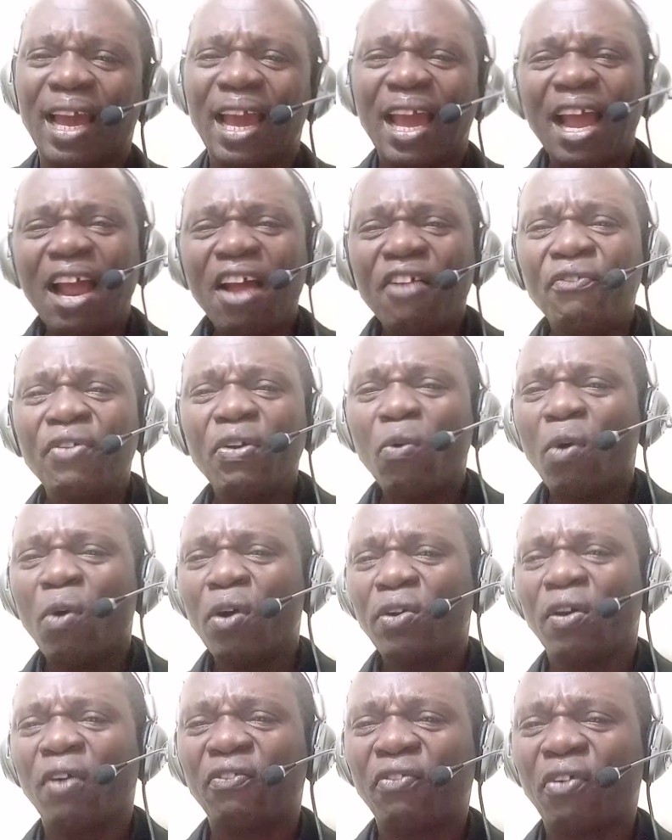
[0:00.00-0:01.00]
Every
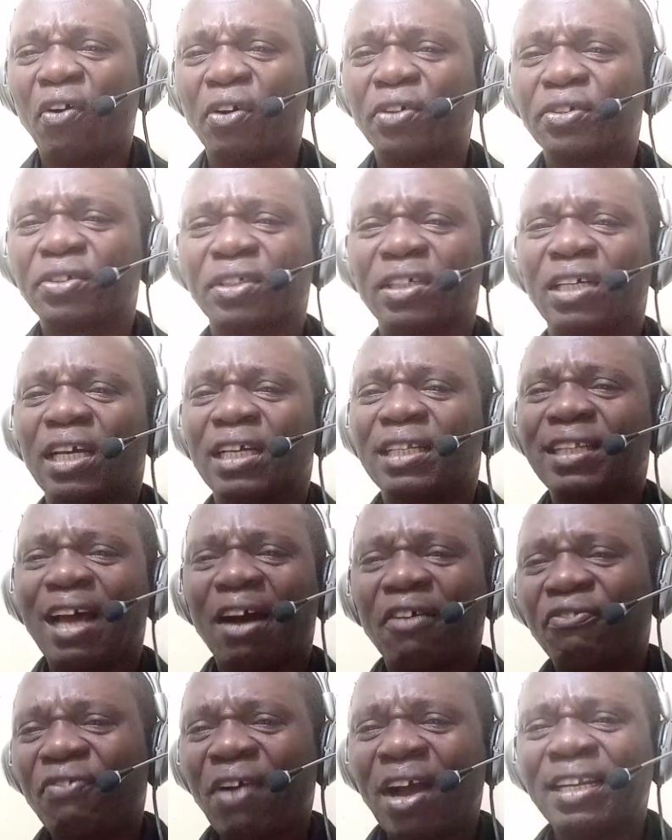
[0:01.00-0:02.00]
one of us that
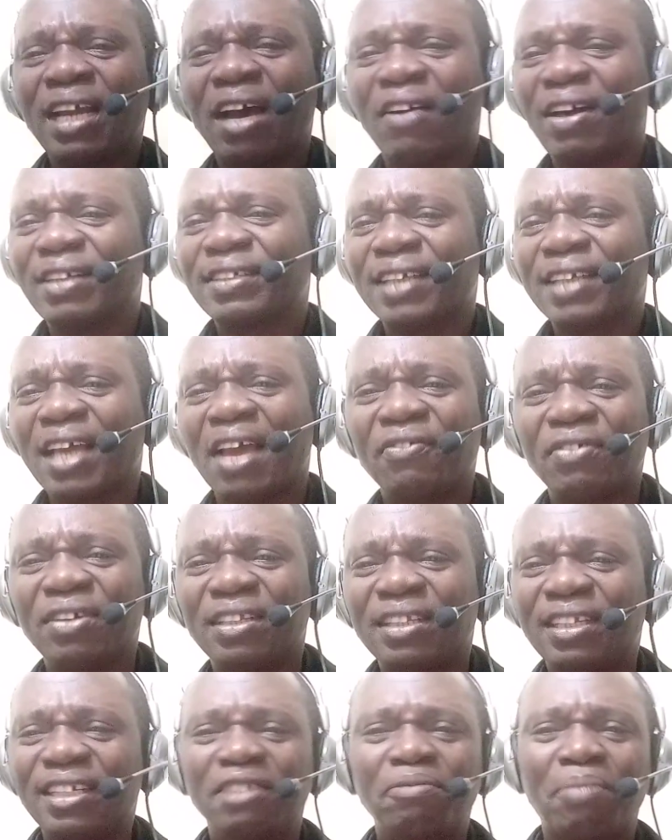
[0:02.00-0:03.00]
find ourselves
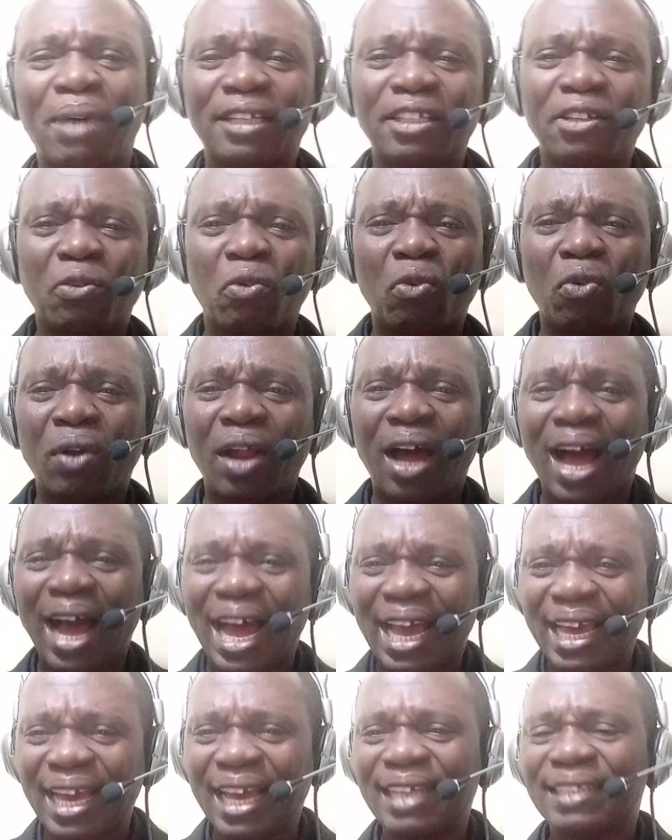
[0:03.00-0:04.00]
in this particular
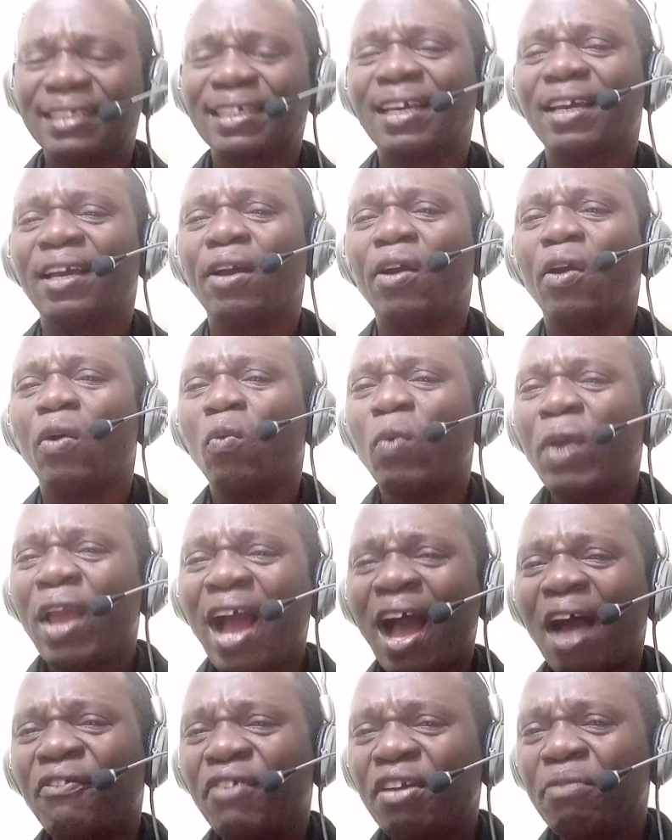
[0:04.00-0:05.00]
head, we
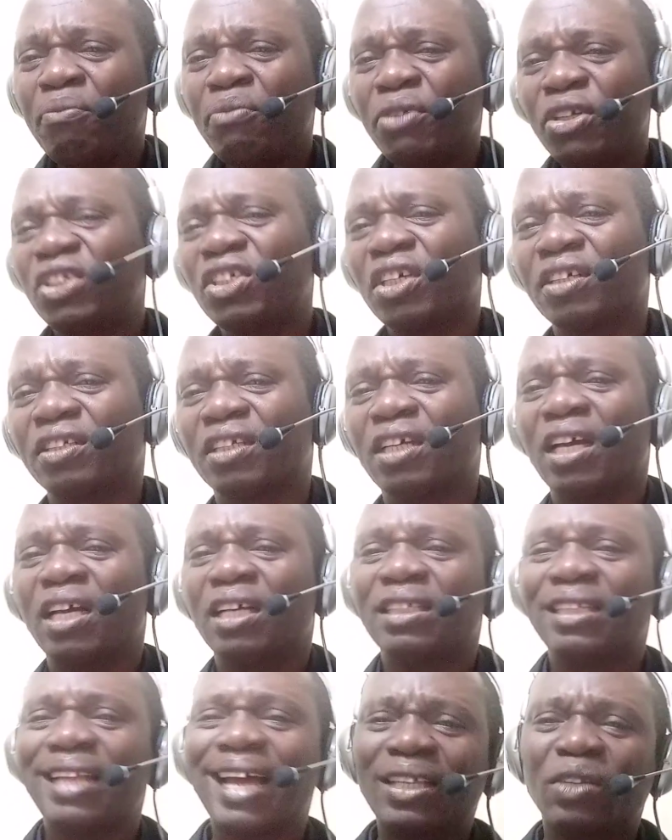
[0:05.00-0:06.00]
have a mission
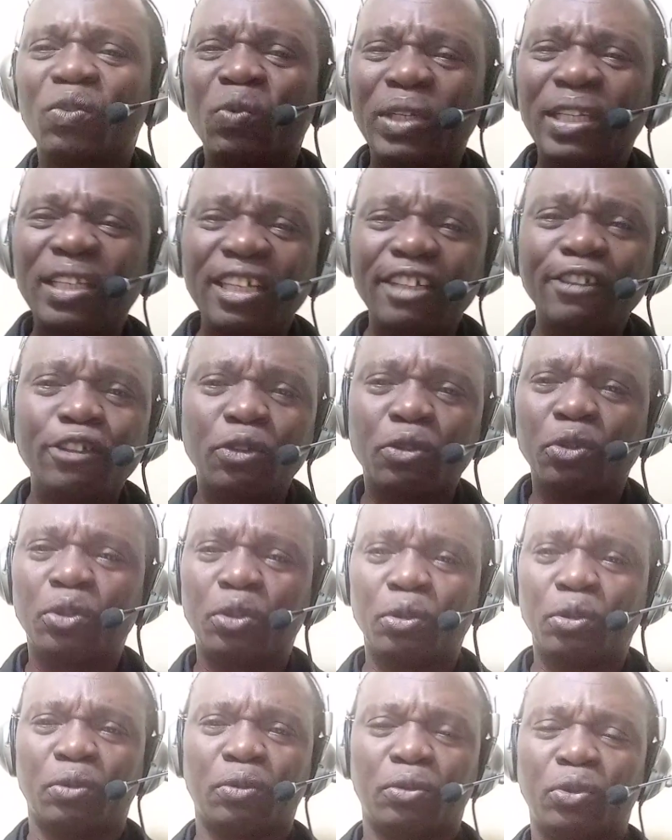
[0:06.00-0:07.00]
that we need to
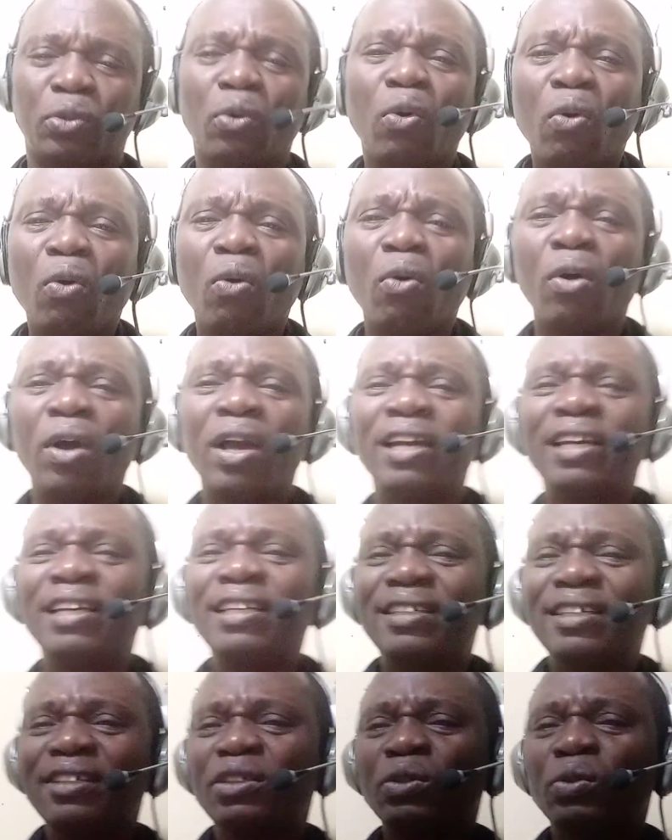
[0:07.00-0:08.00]
do. So
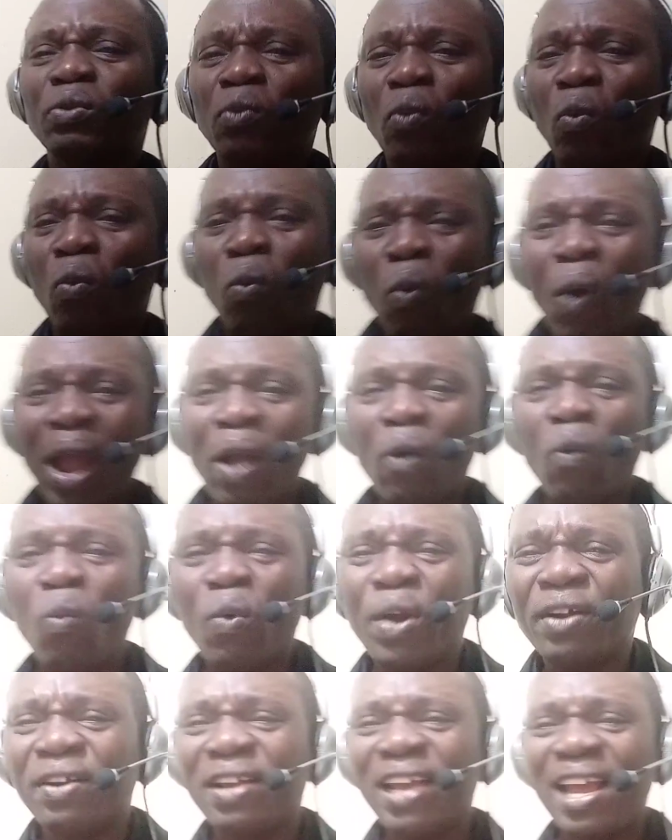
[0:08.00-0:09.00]
it is when
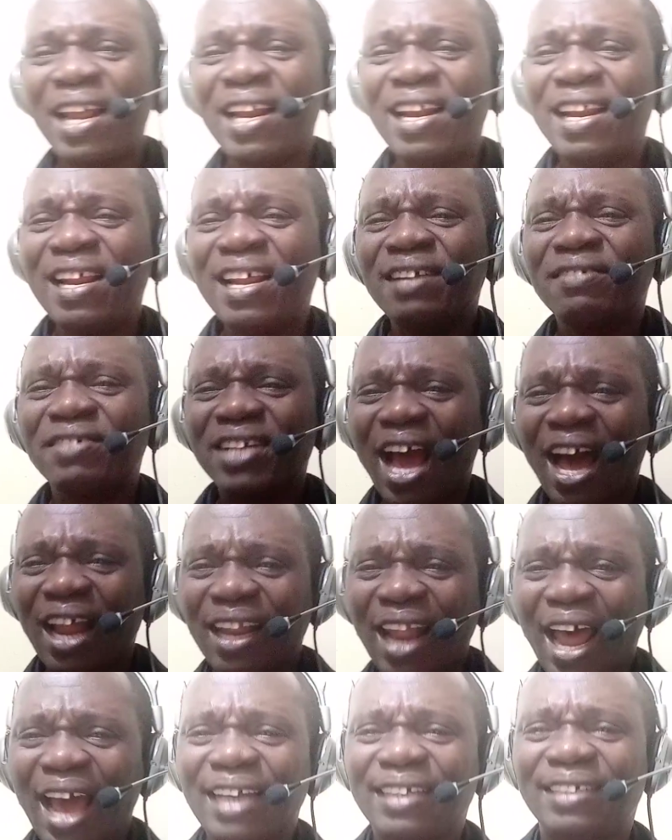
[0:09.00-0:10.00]
we really
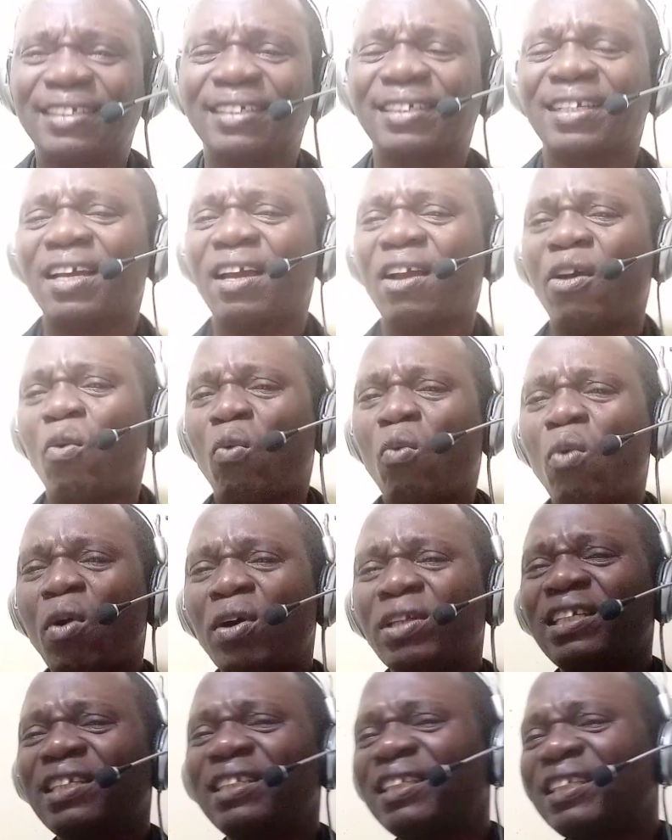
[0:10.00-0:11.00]
realize
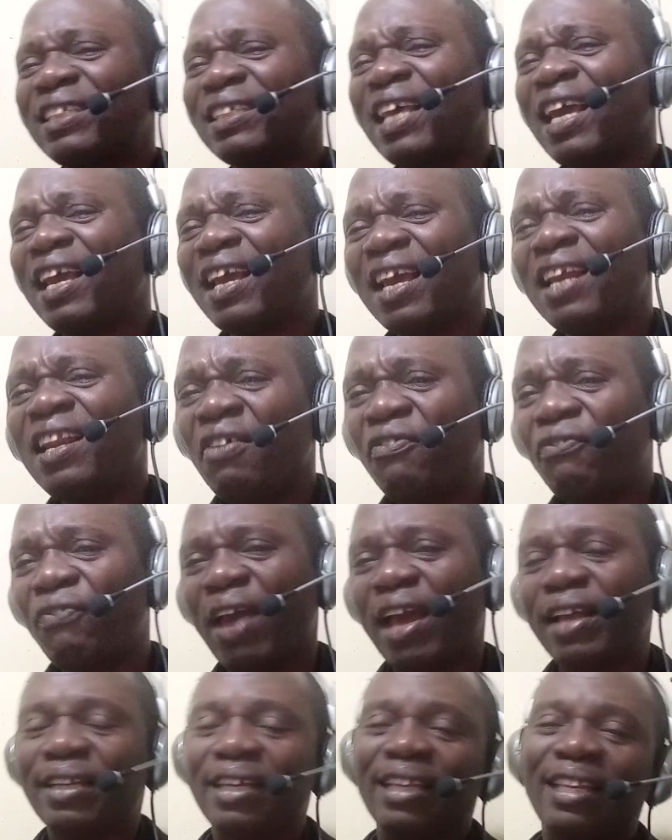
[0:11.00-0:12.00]
what is taking
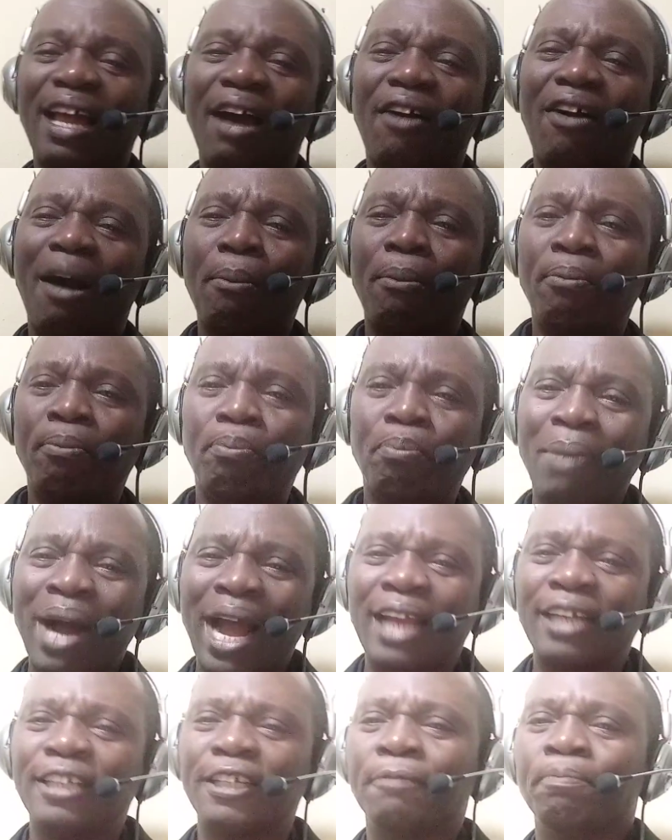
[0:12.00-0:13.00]
effect in our
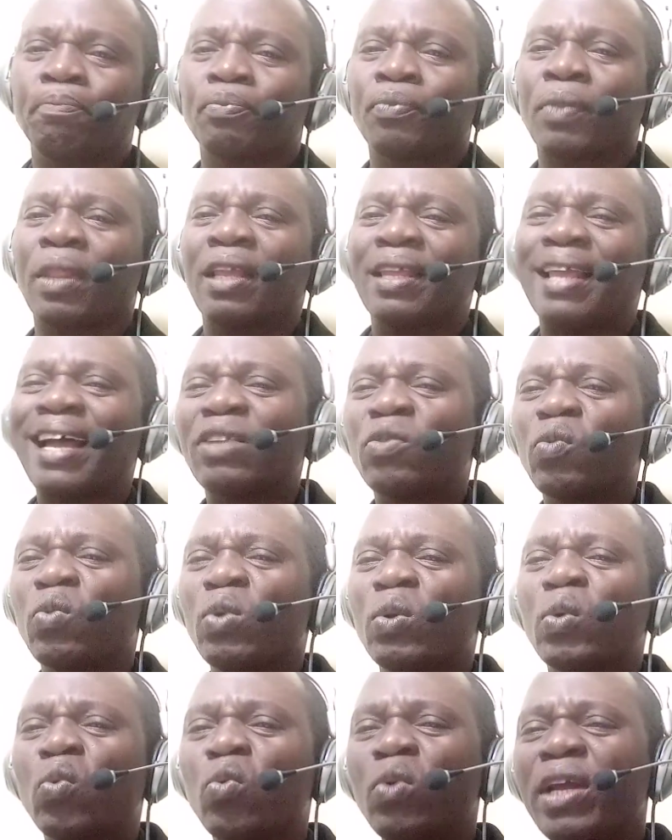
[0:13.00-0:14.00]
mind that
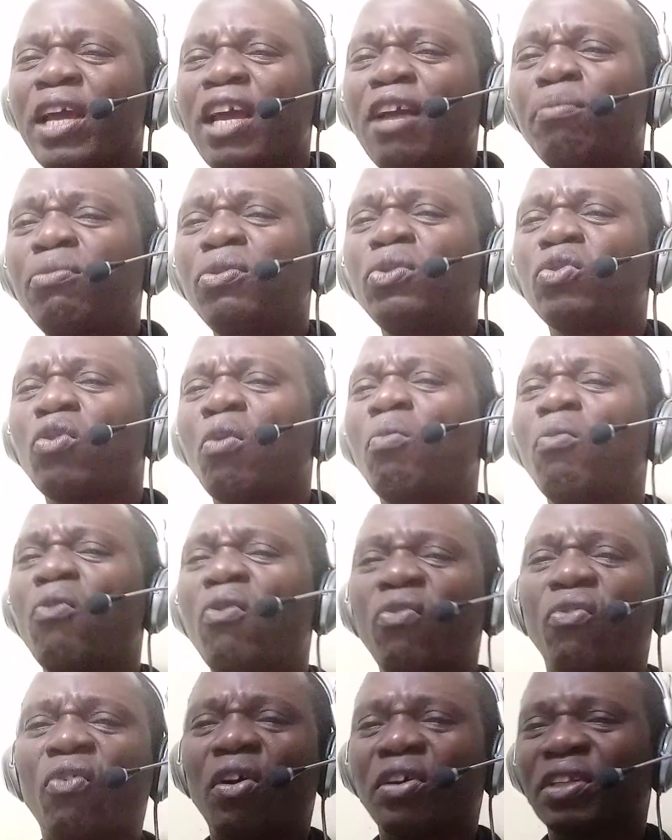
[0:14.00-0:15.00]
we could able to
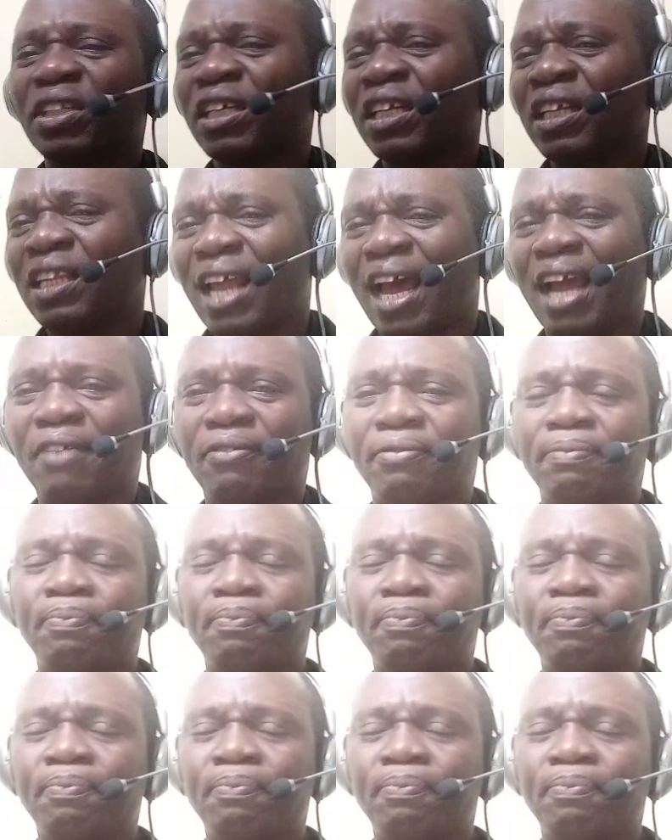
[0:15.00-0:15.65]
move on in life.